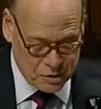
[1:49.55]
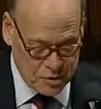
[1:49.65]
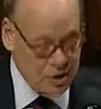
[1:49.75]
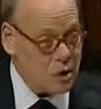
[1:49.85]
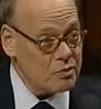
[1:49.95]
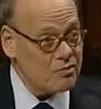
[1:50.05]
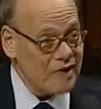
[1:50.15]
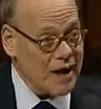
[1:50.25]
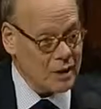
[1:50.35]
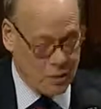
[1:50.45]
when you don't
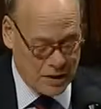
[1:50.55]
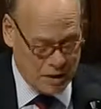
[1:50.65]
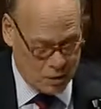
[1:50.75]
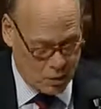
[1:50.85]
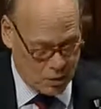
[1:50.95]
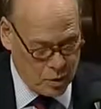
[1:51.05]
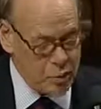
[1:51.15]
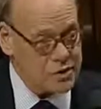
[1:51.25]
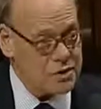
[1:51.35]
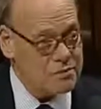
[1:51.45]
follow regular order,
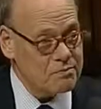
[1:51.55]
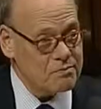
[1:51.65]
which is